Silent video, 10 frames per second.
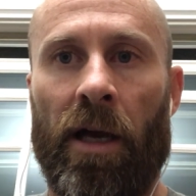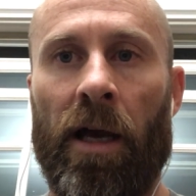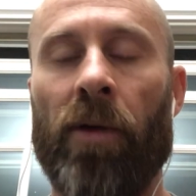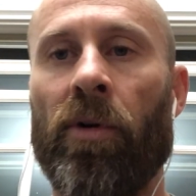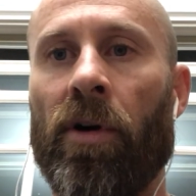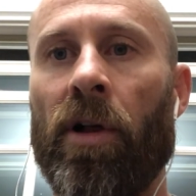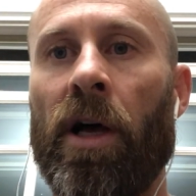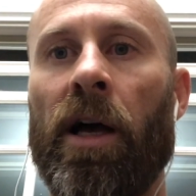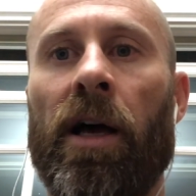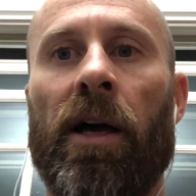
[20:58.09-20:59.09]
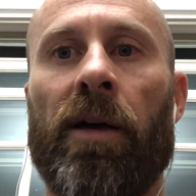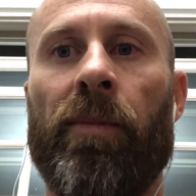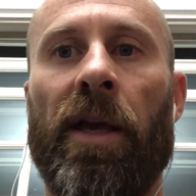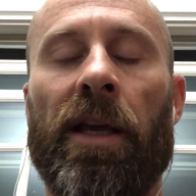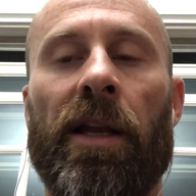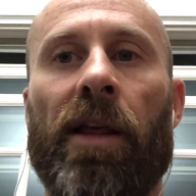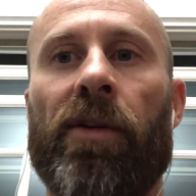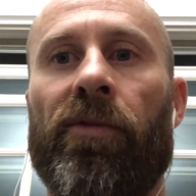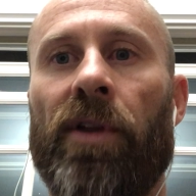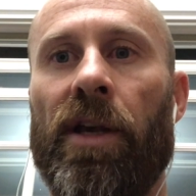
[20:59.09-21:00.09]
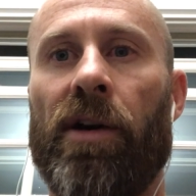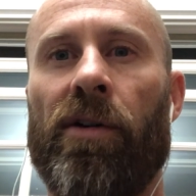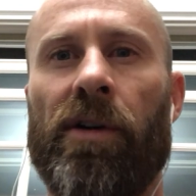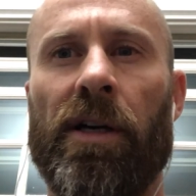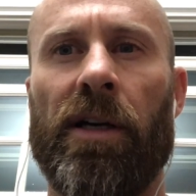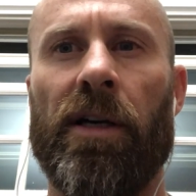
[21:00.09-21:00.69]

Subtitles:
I will make another video